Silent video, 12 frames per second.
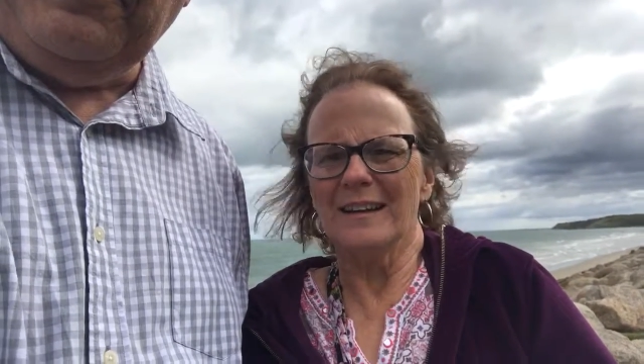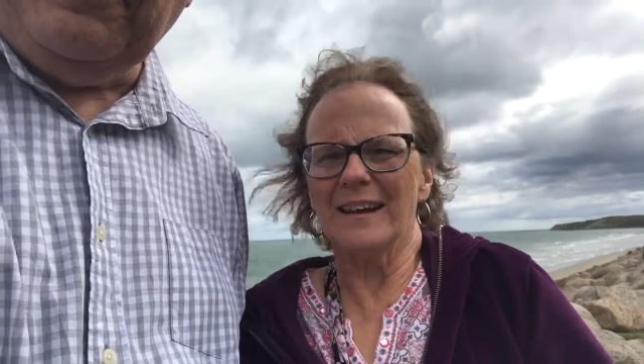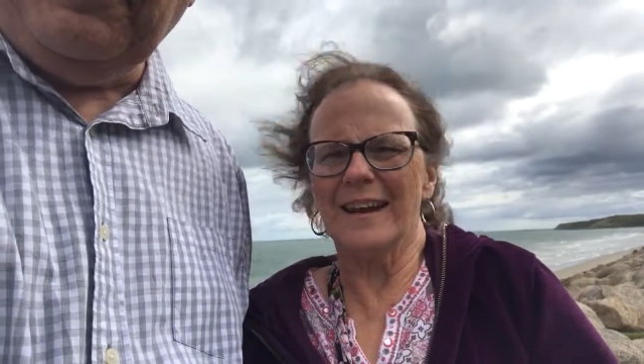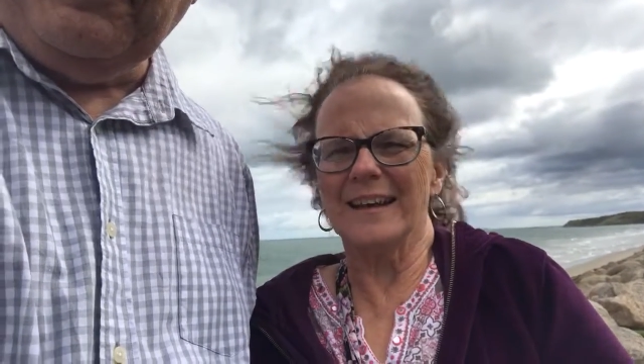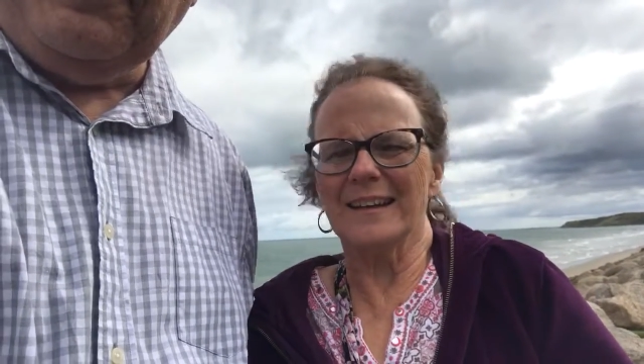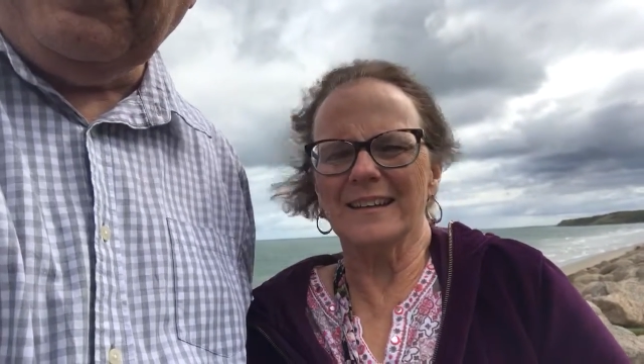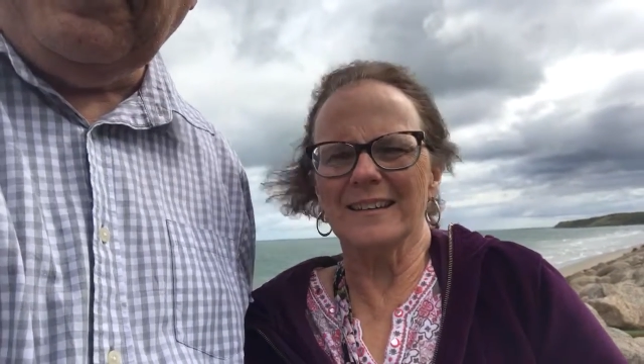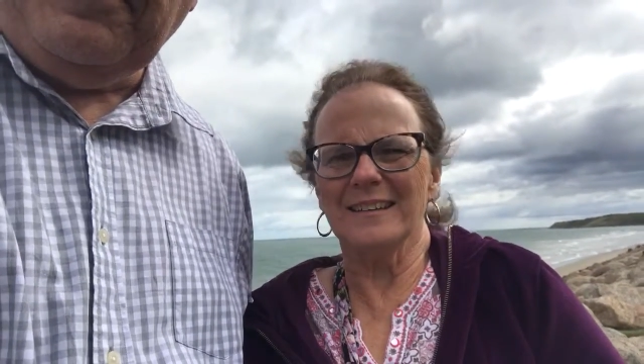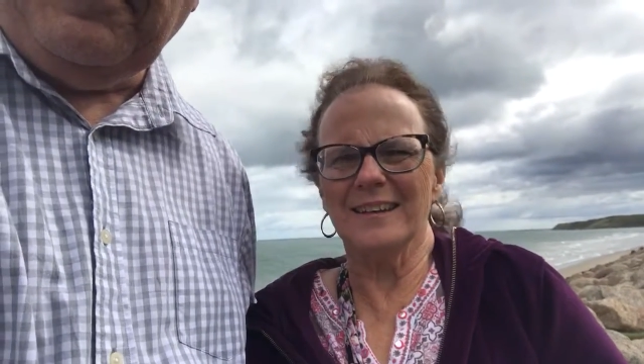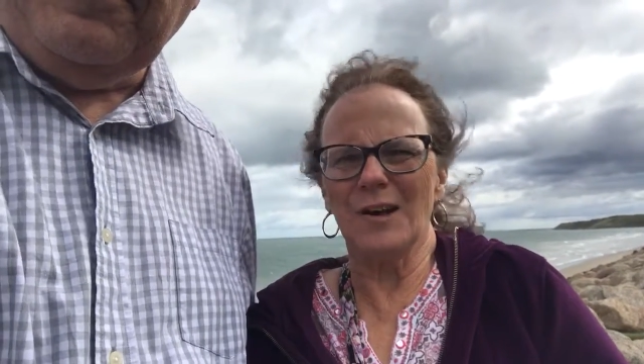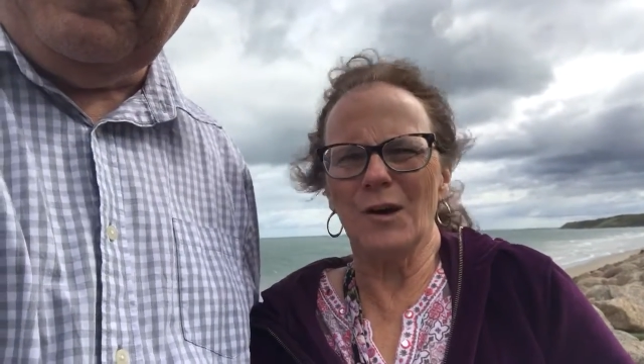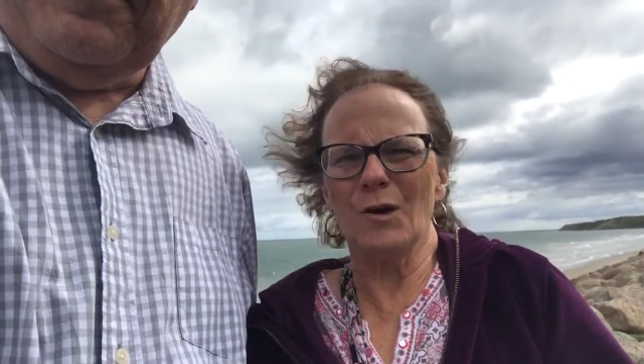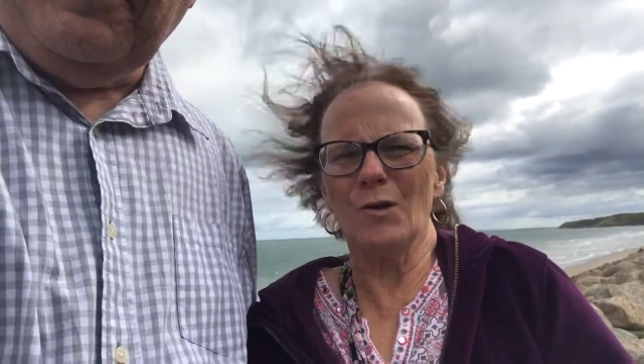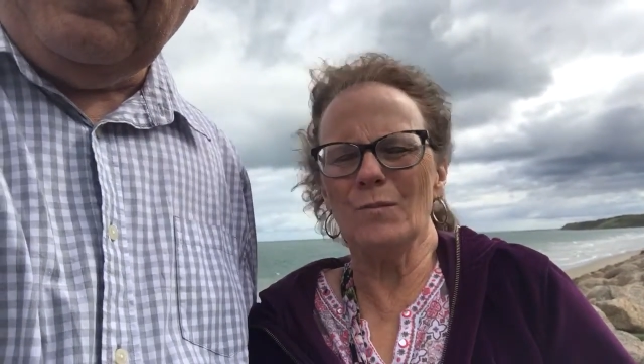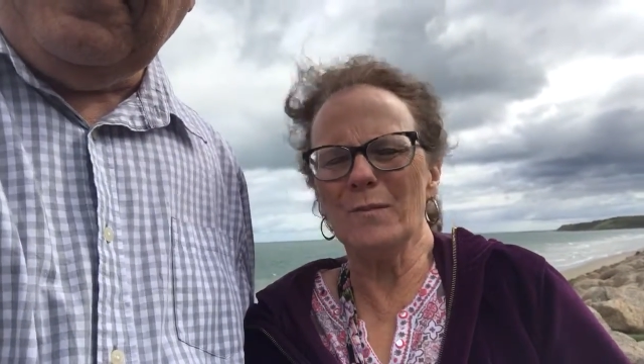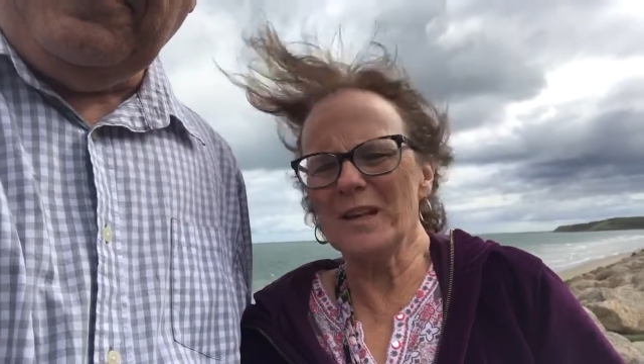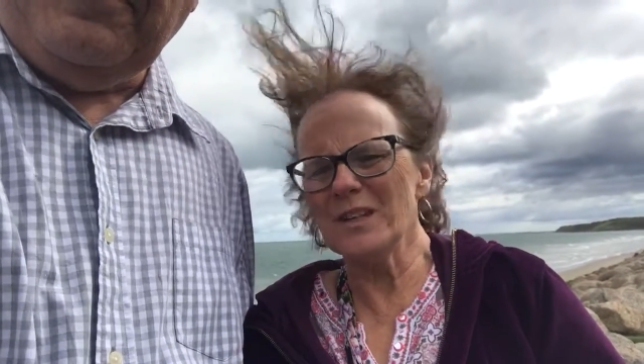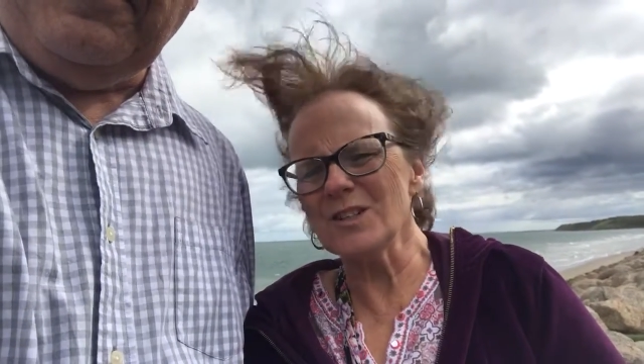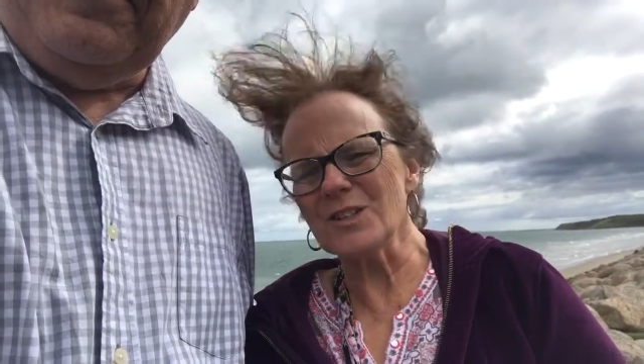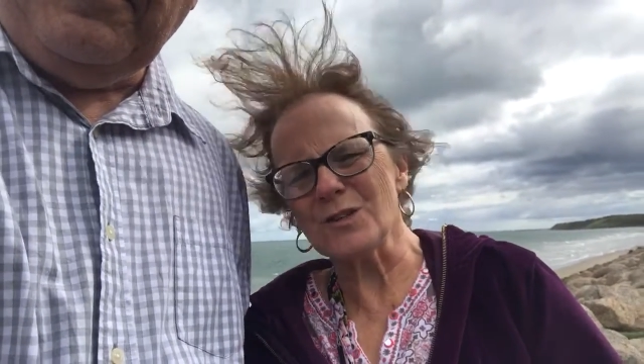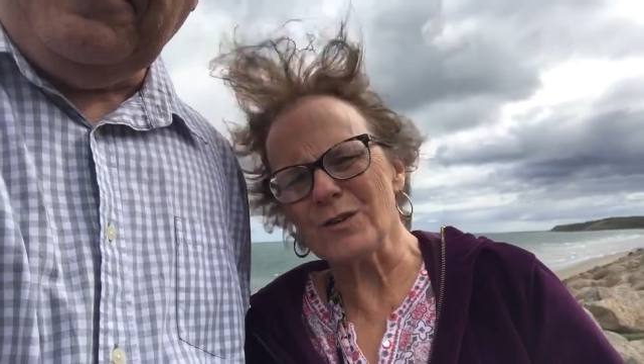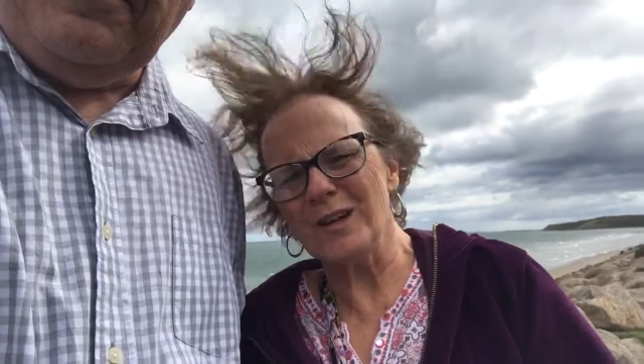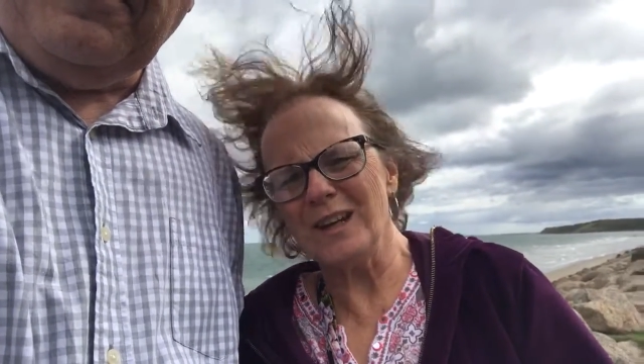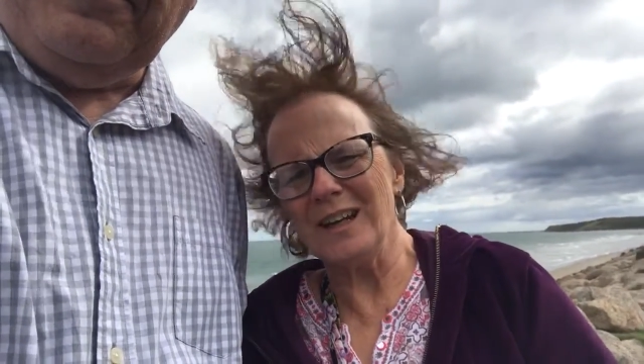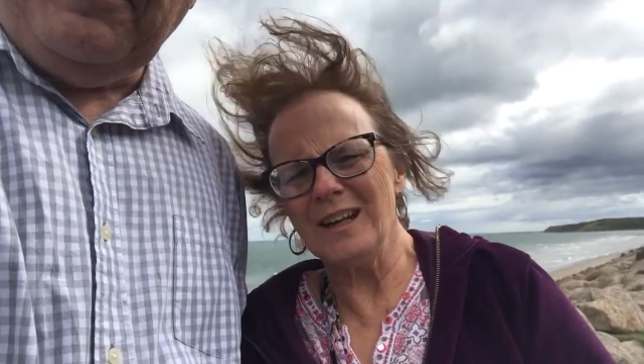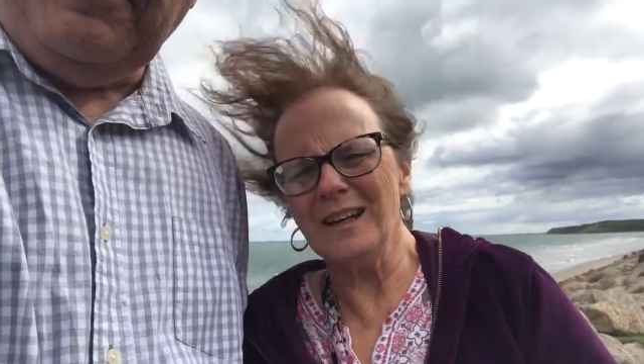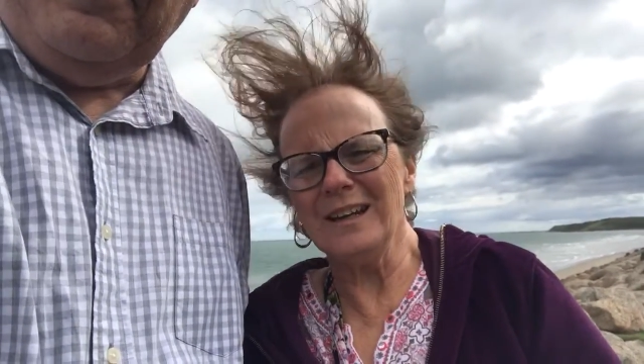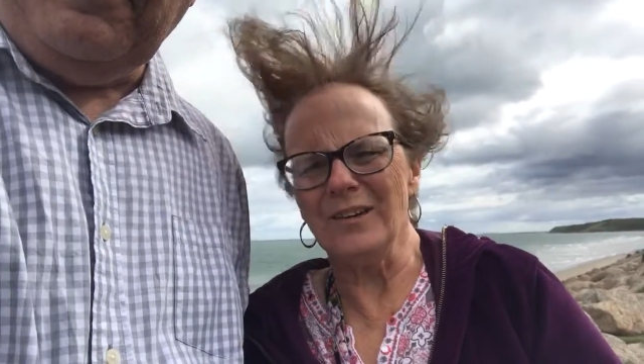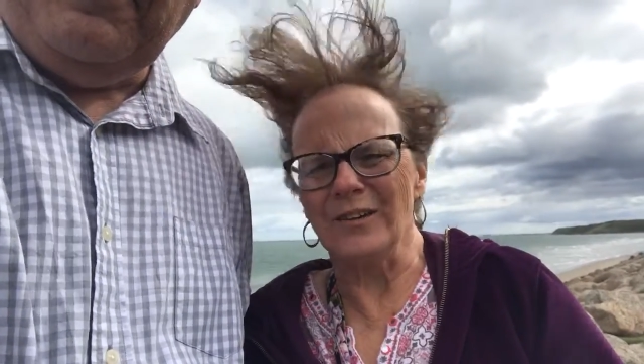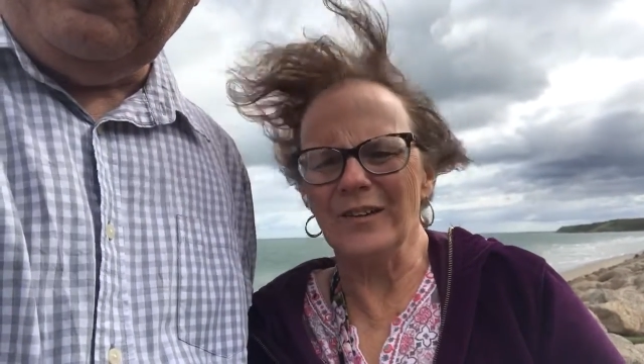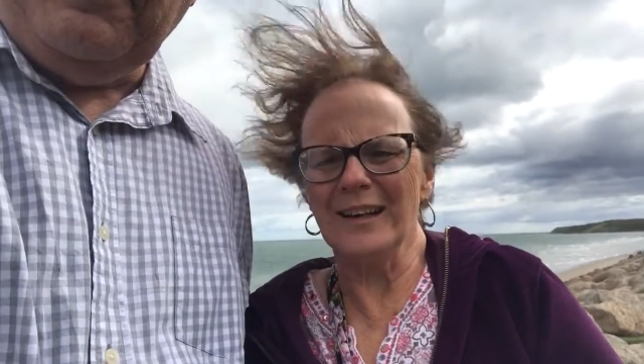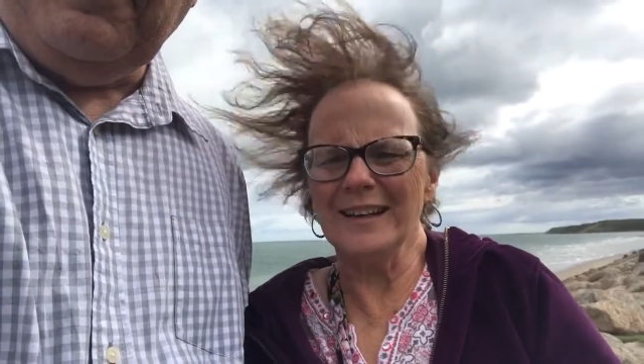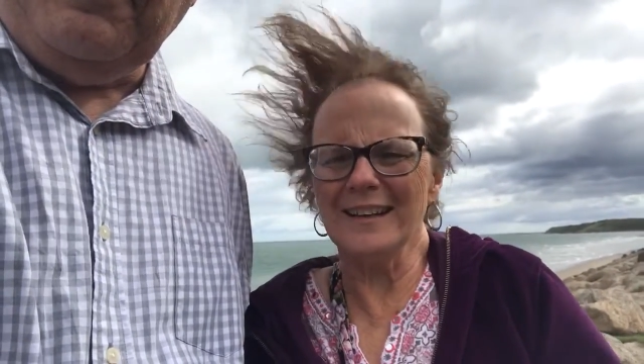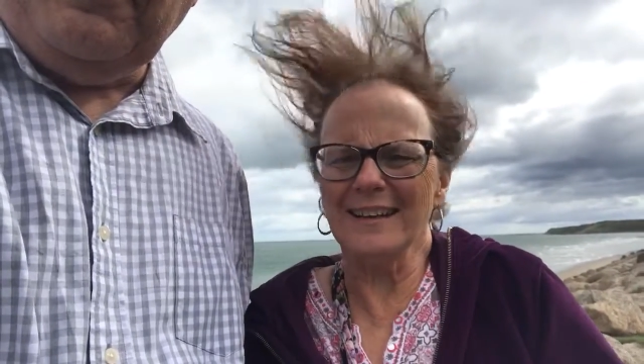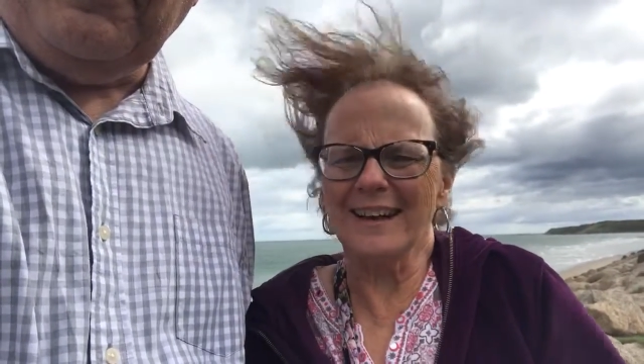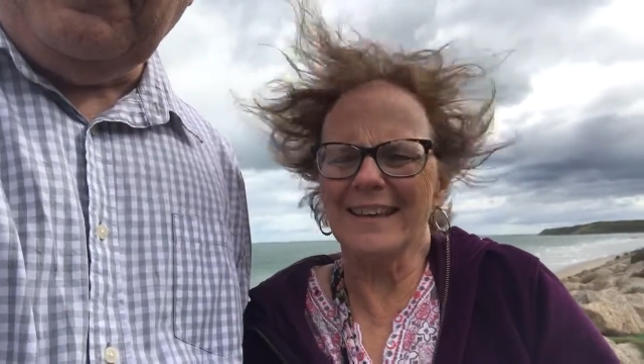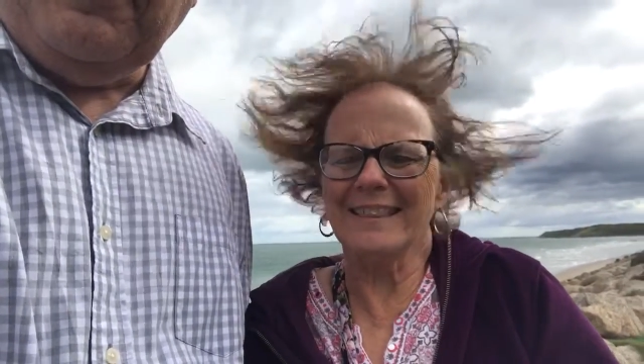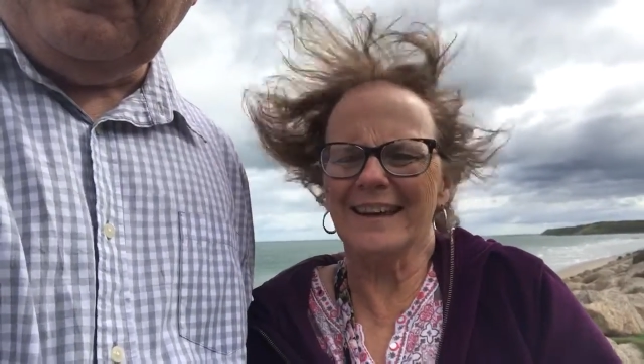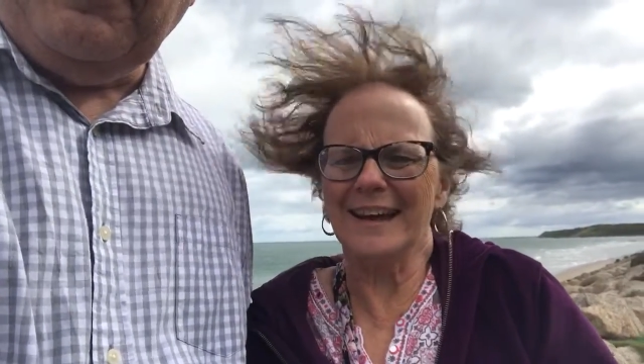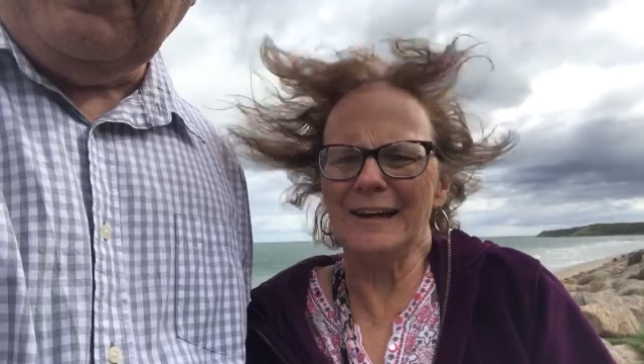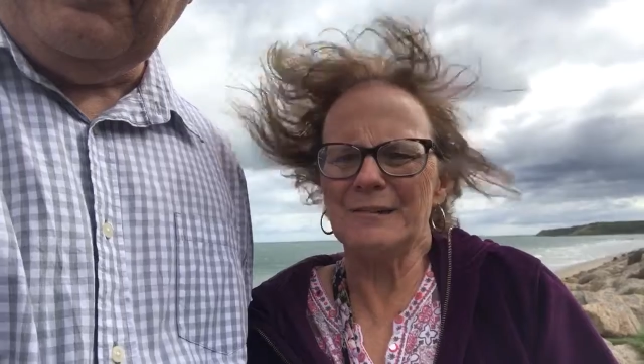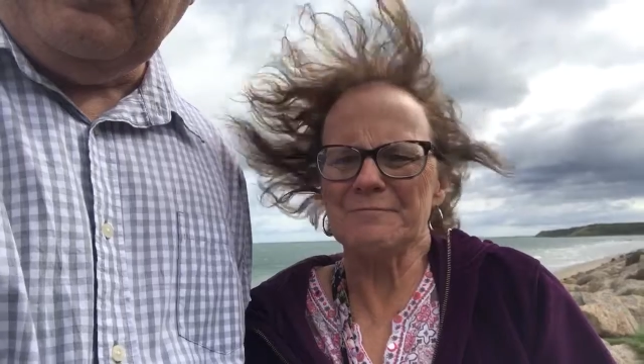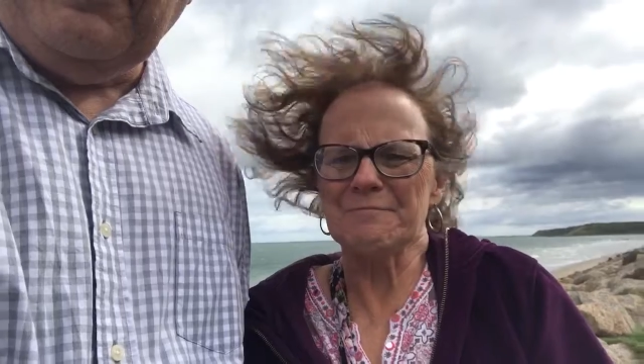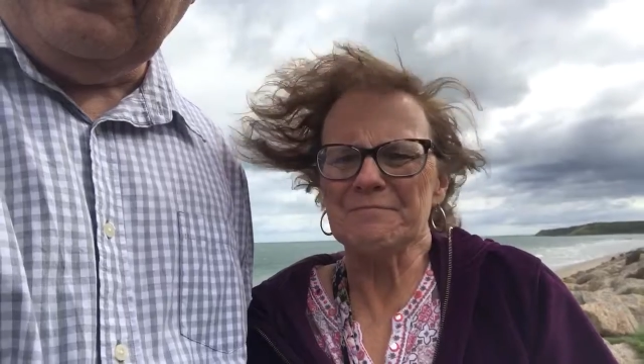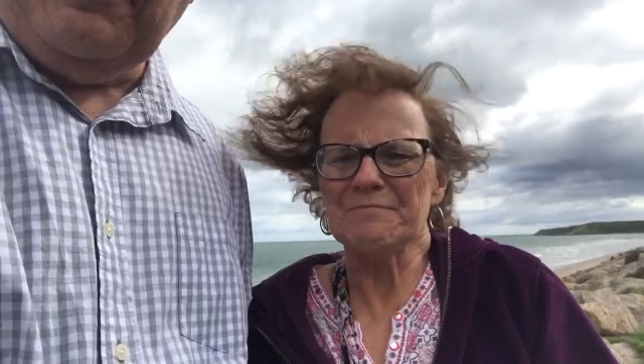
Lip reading: like no ministry or anything like that.